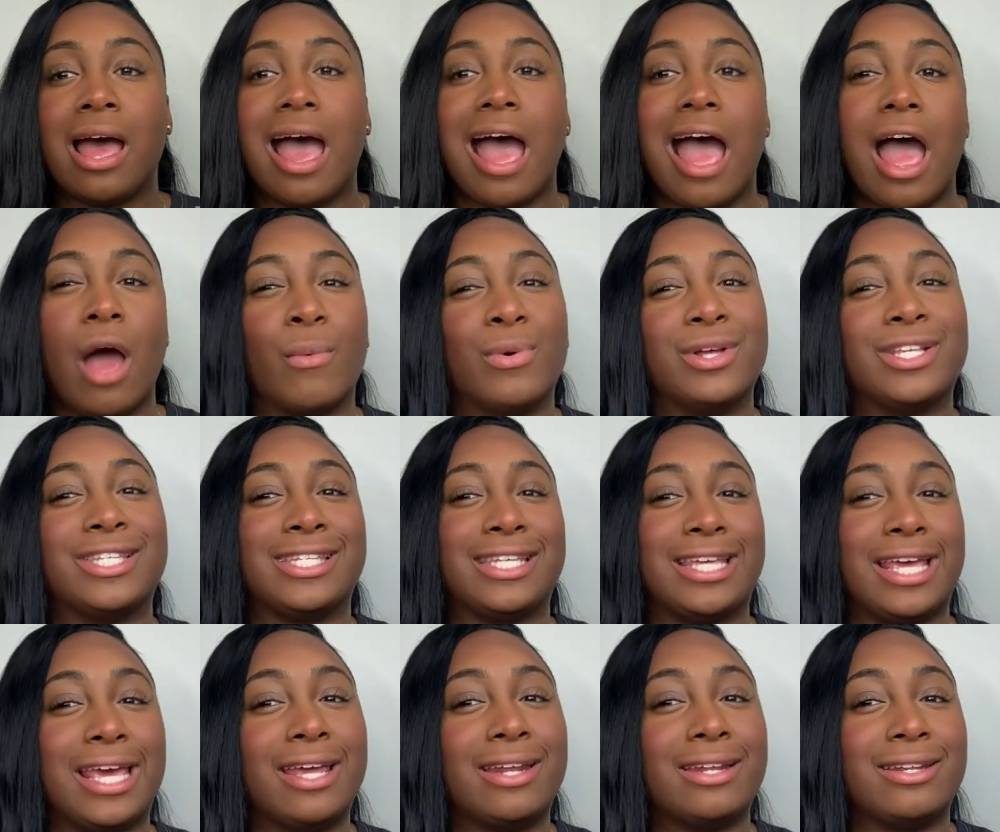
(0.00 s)
I was
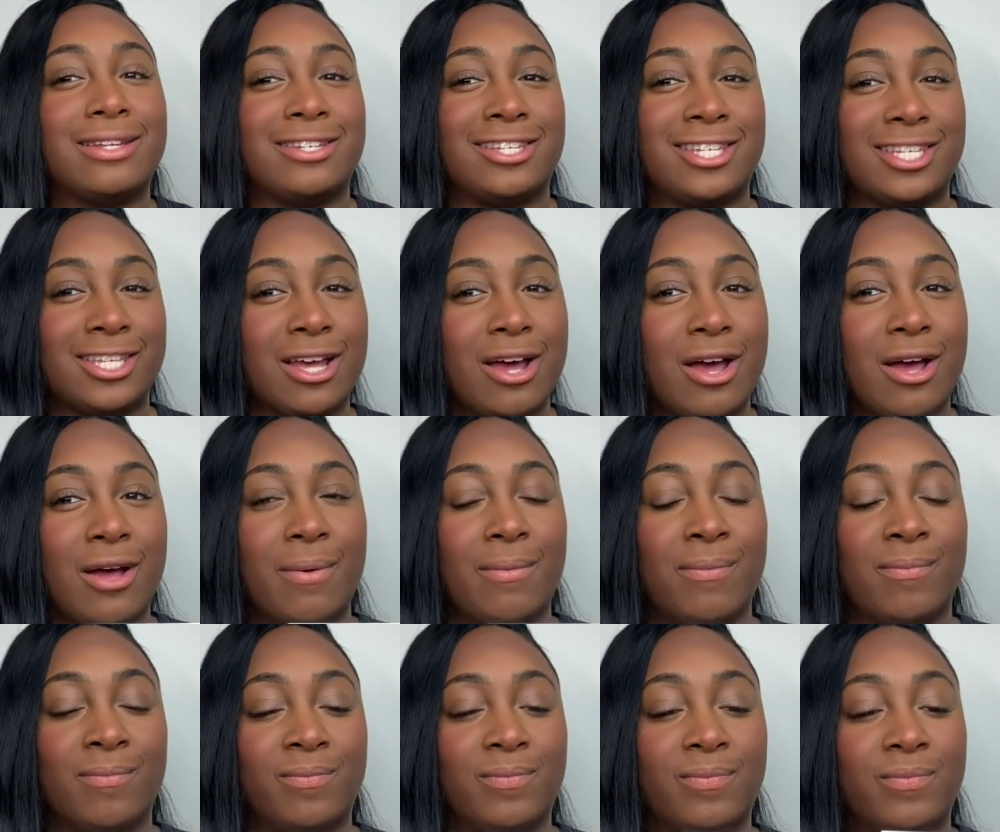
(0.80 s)
getting
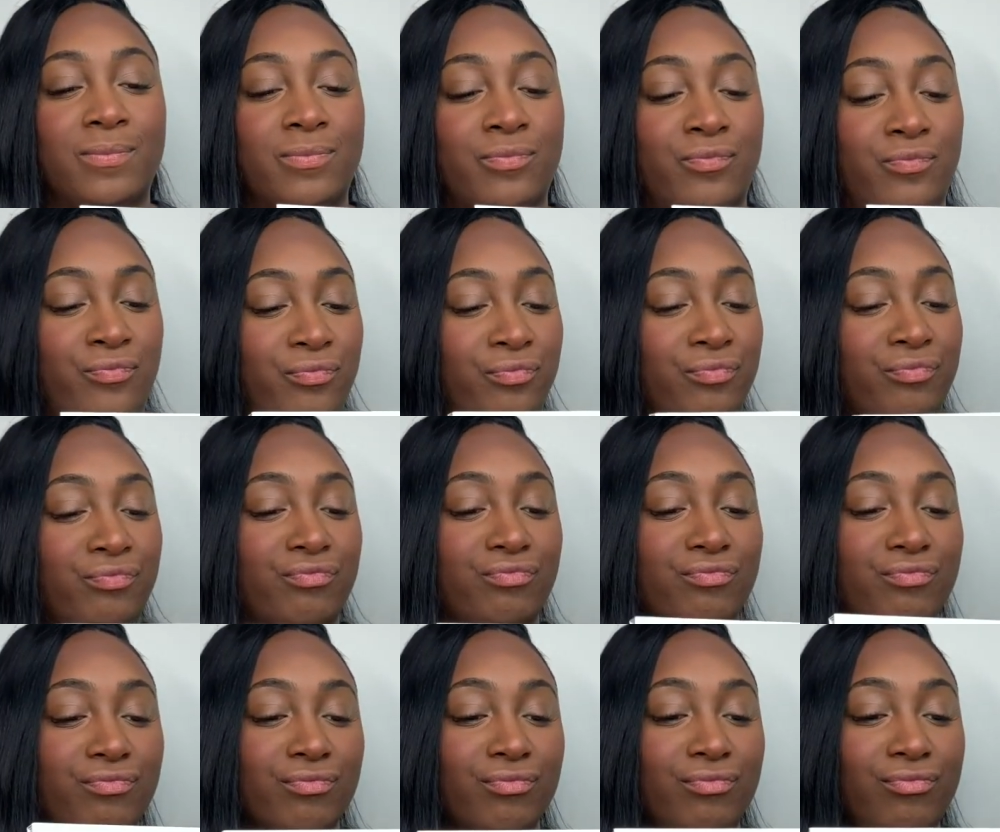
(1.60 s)
some
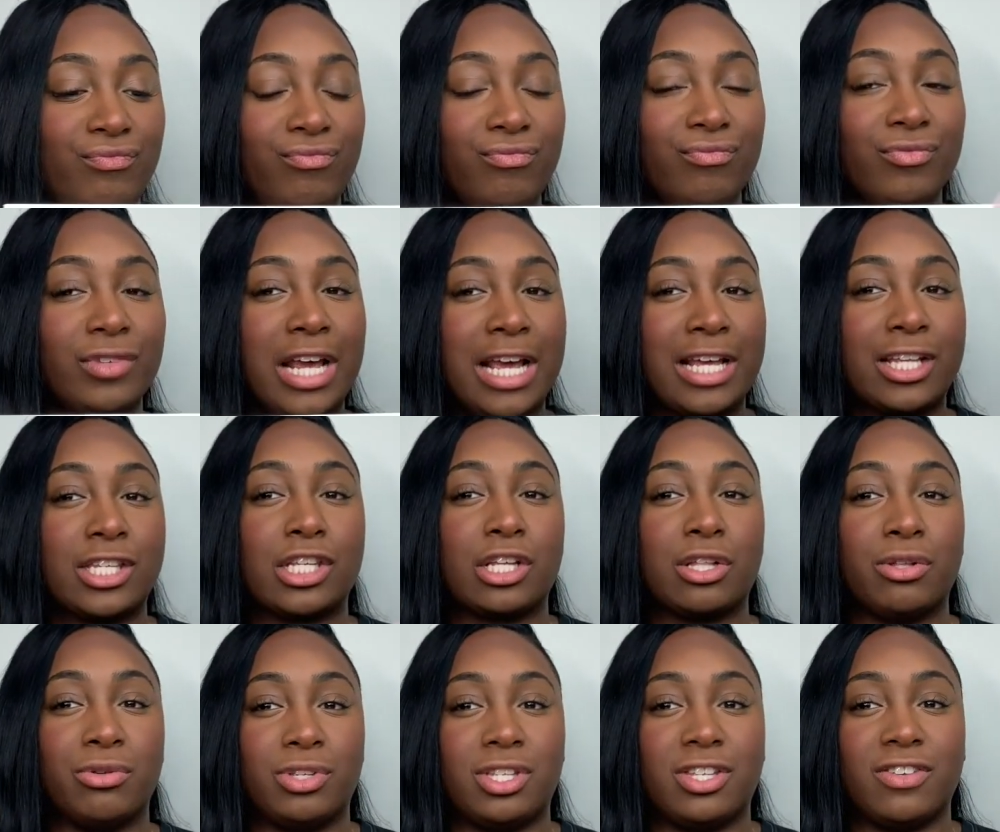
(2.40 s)

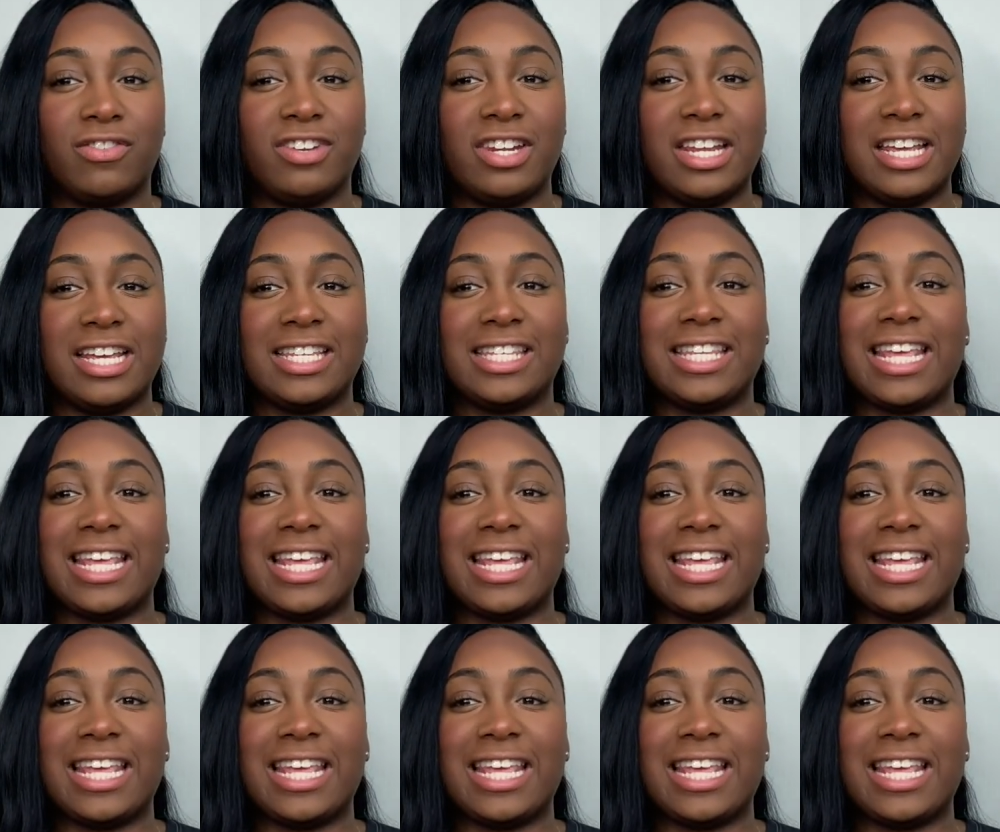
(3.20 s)
exclusiveness.